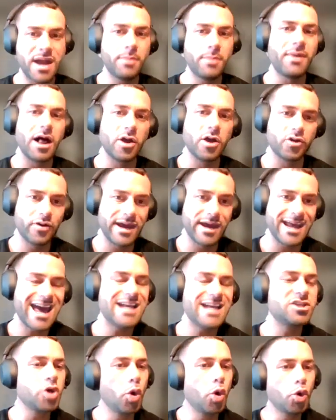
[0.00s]
metabolic rate
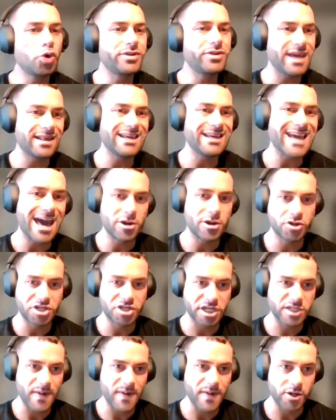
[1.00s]
and total daily
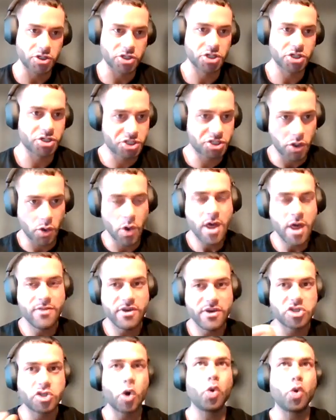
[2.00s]
energy expenditure. So
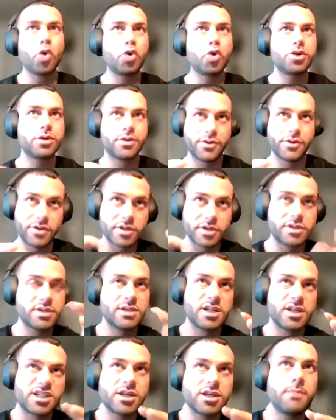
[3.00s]
the total or
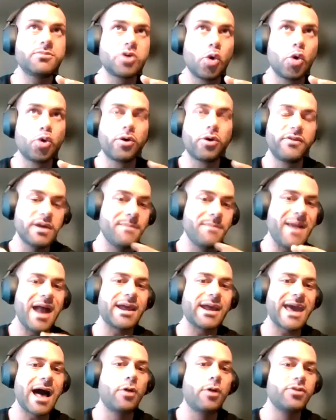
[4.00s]
the sum total of the
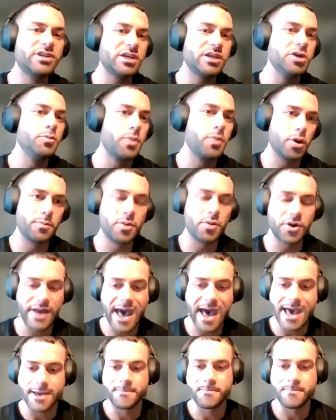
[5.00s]
amount of calories that you burn per
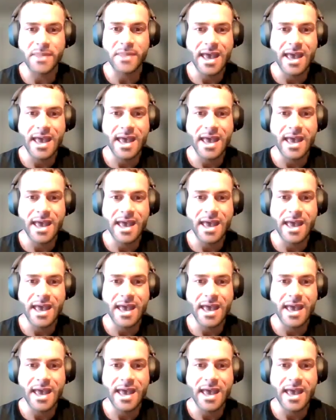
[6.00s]
day.